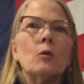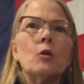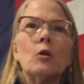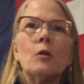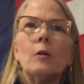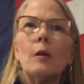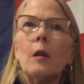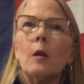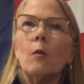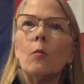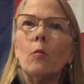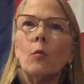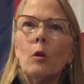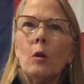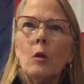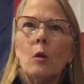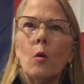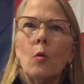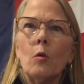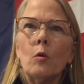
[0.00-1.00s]
Just like
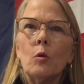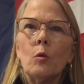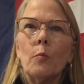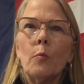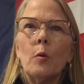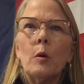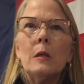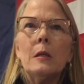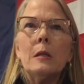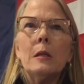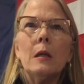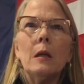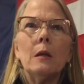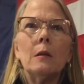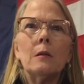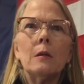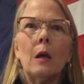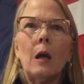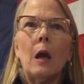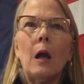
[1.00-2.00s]
when you go into a
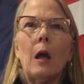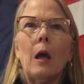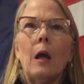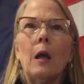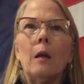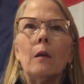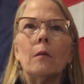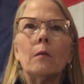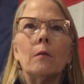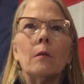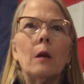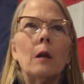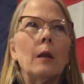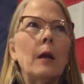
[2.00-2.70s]
precinct on